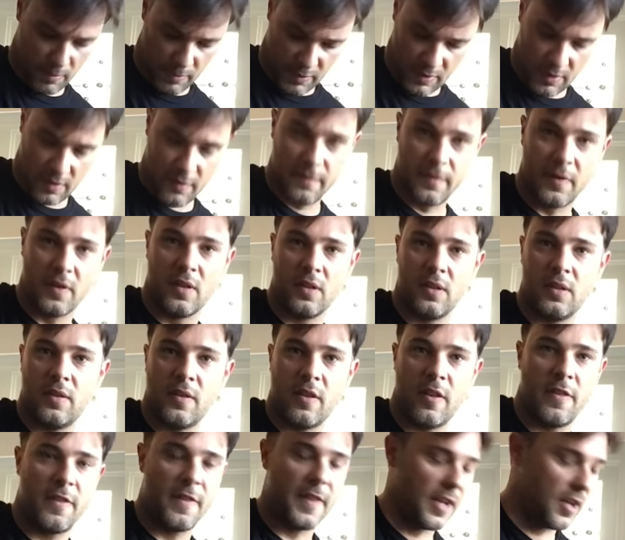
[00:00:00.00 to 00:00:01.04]
beautiful
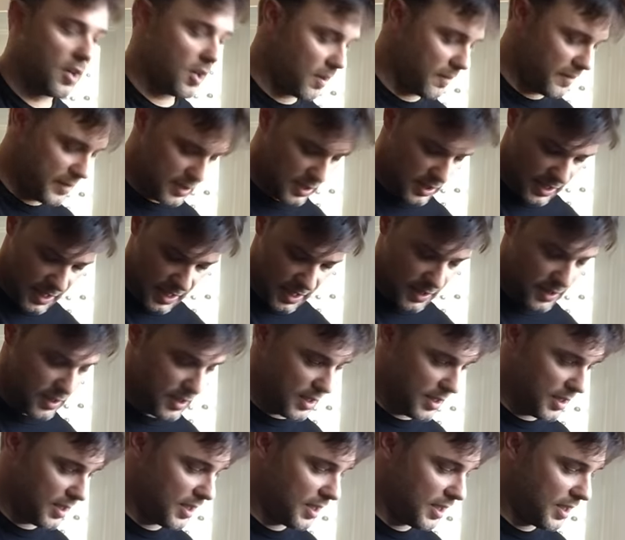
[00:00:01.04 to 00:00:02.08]
thick obviously here in
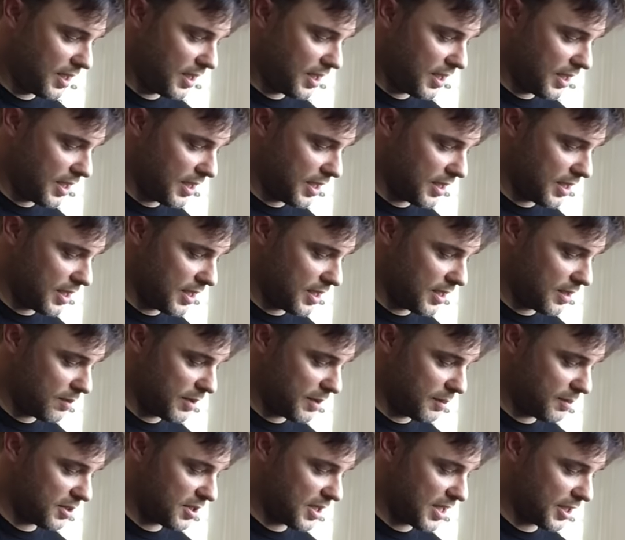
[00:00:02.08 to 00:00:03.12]
the in the
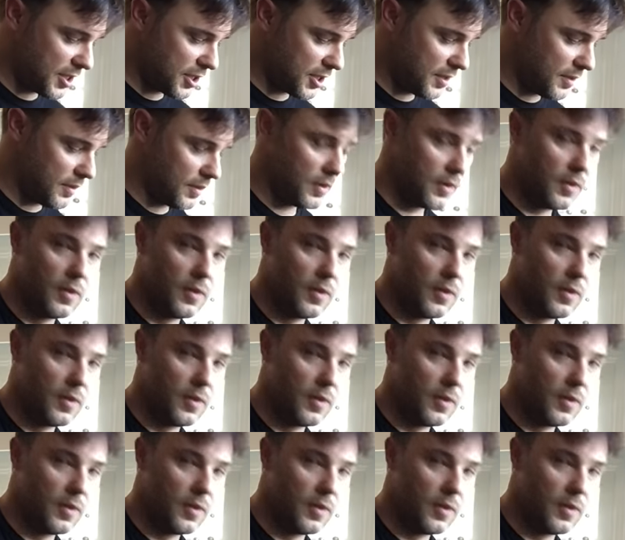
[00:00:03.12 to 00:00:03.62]
rim section.